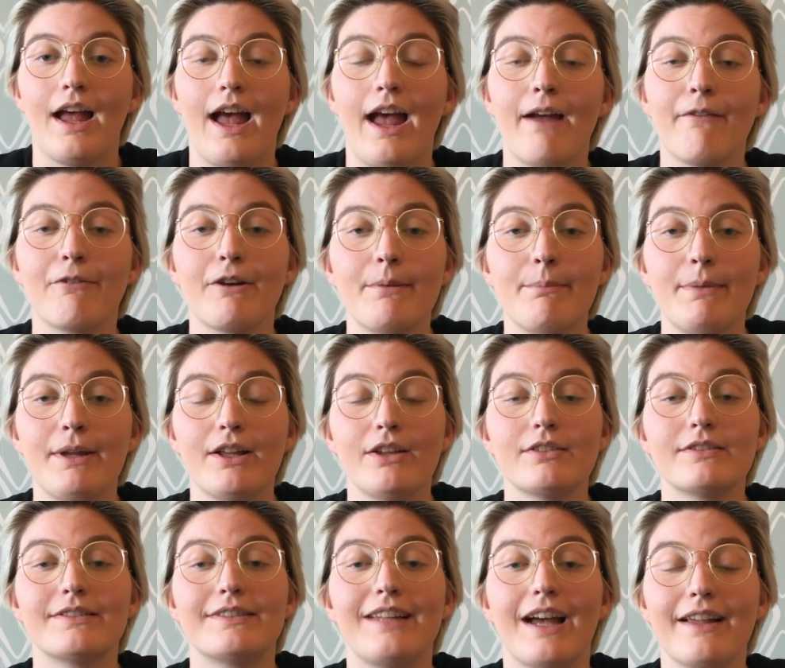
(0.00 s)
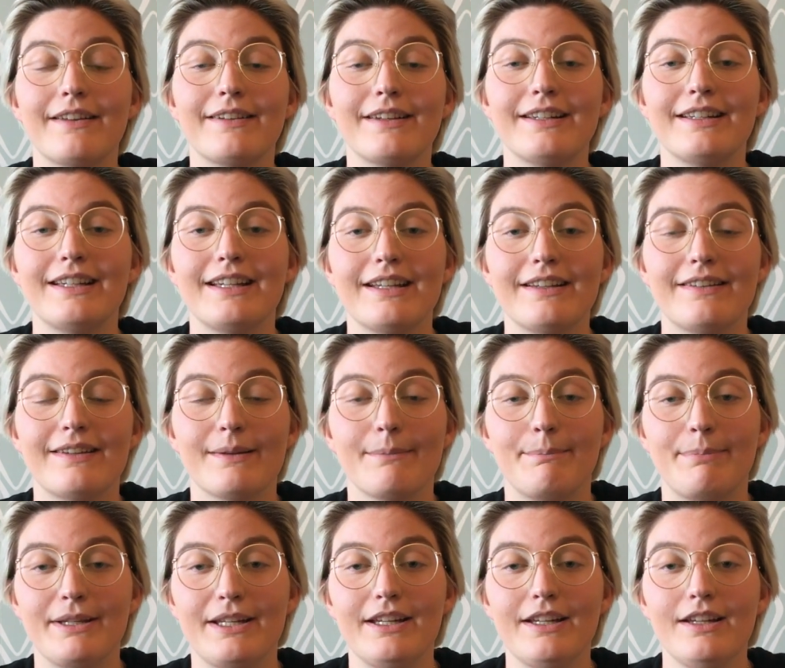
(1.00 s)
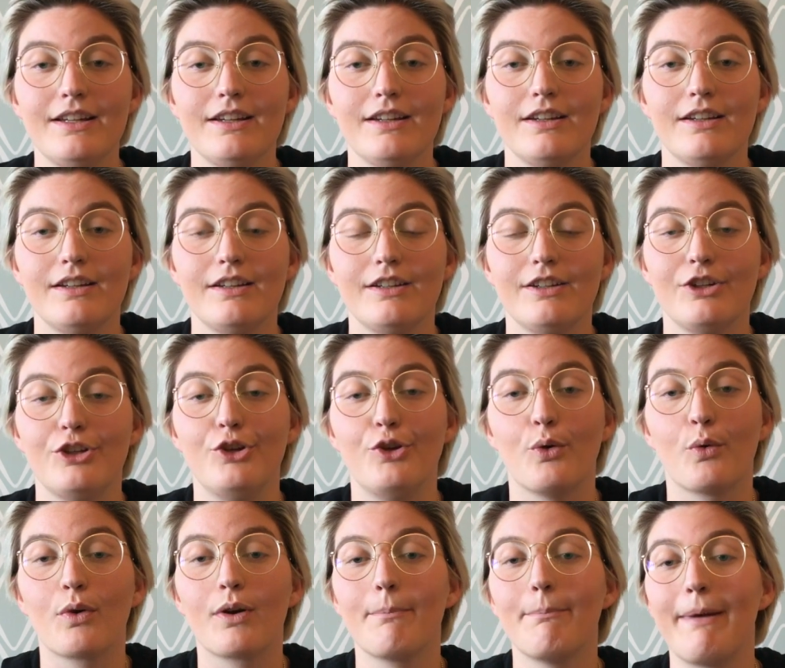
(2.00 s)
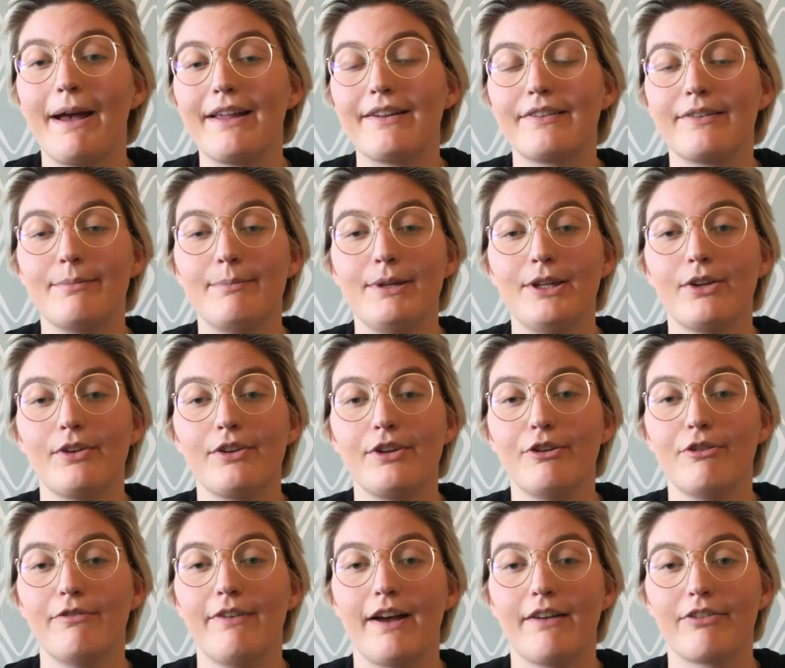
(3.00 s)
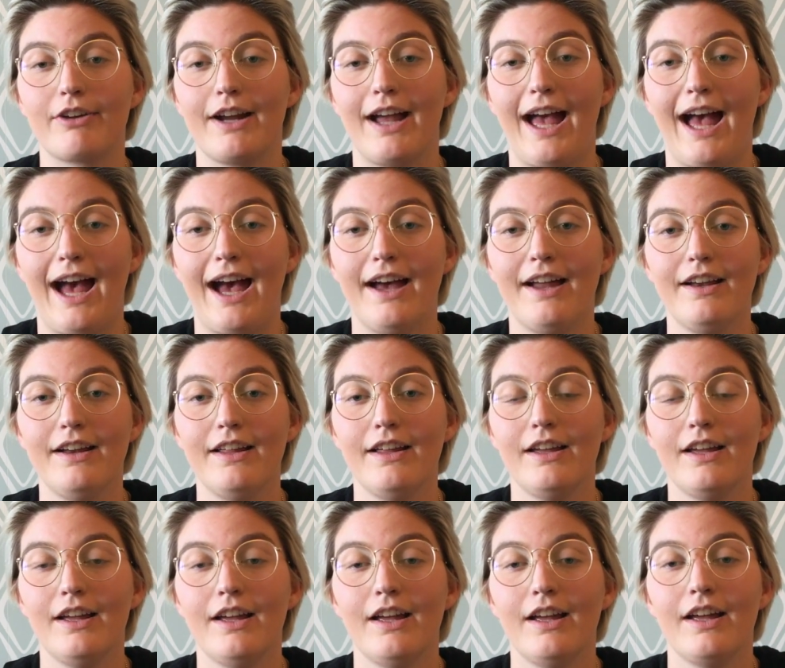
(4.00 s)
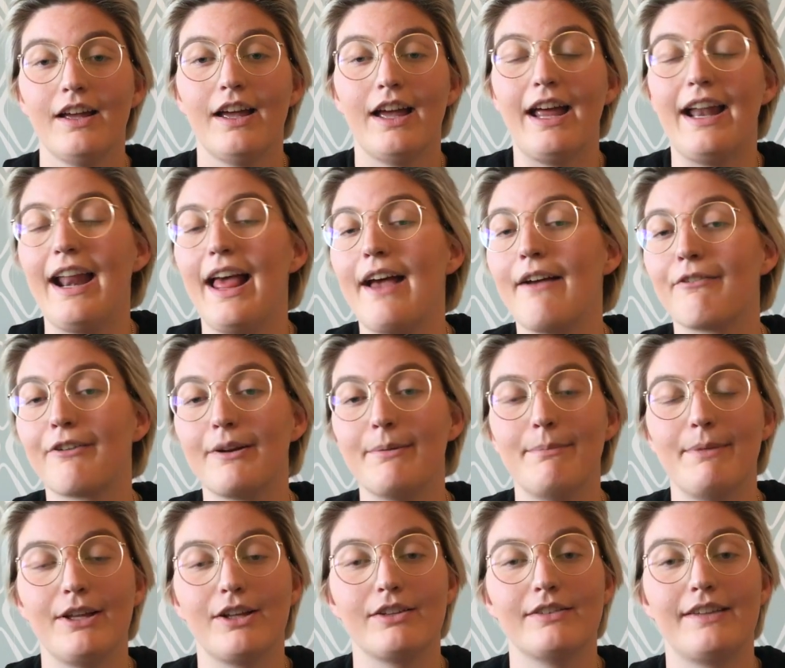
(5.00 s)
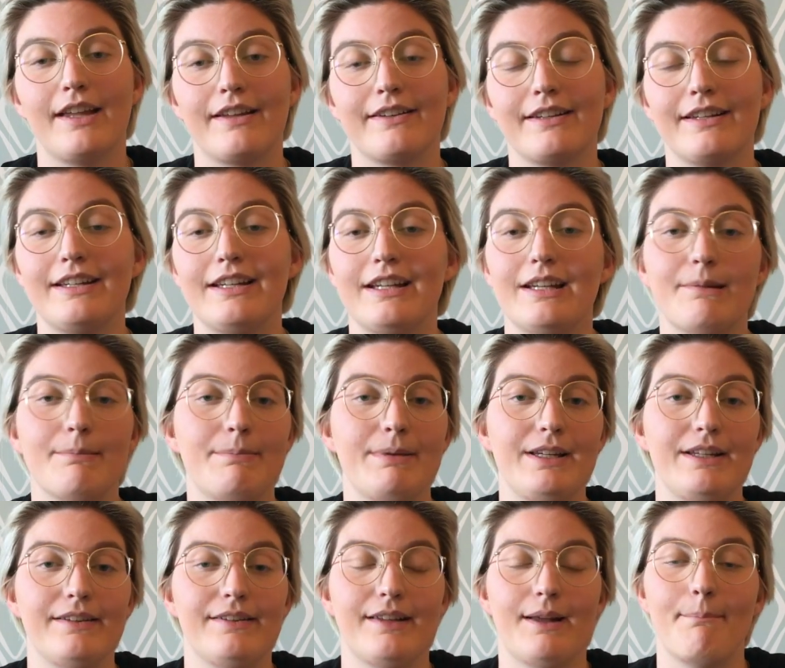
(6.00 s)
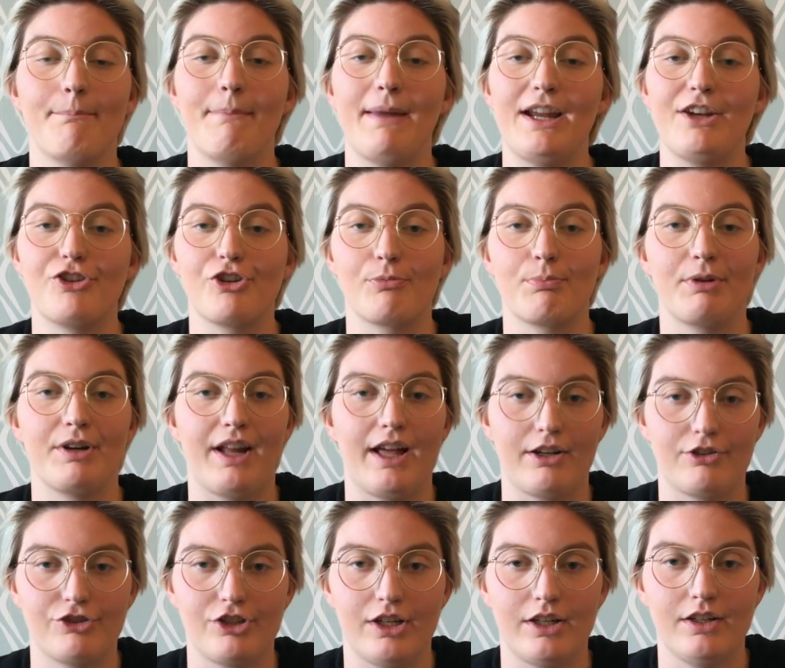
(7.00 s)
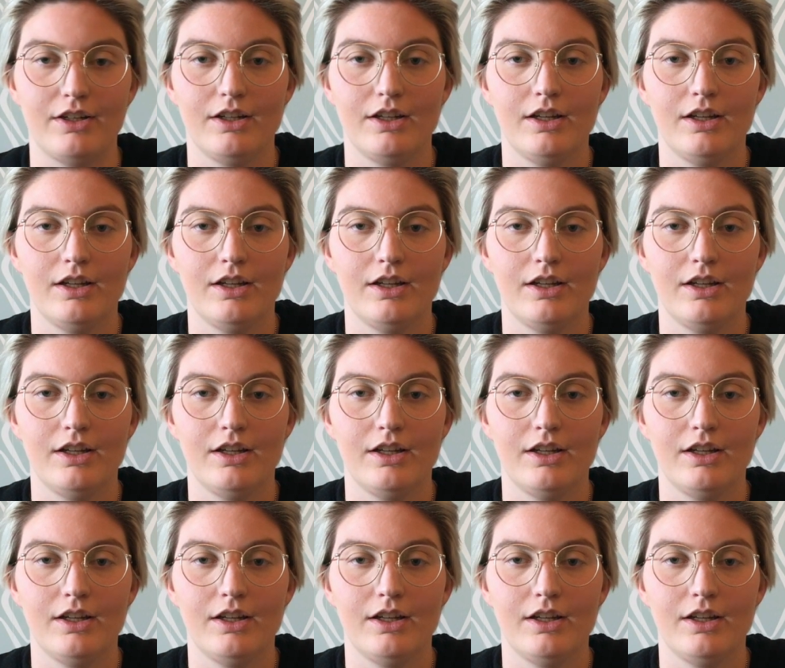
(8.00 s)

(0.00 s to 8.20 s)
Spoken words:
Every meal doesn't need to be your best meal you've ever had, and every meal doesn't need to be some major production.